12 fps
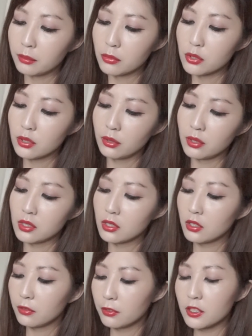So
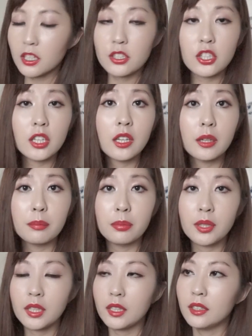it's good for touching
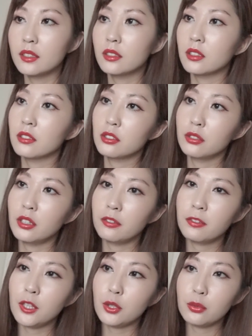up, and also
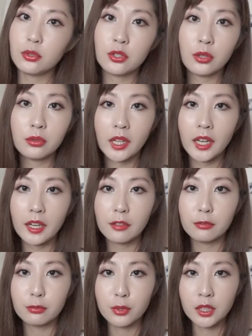if you don't
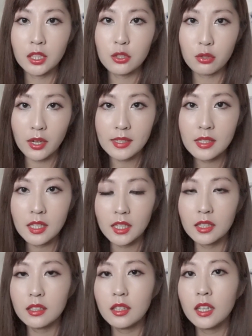have really dry
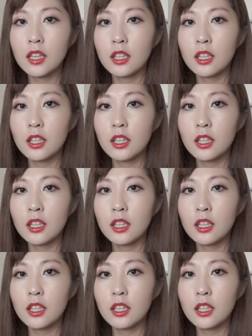skin,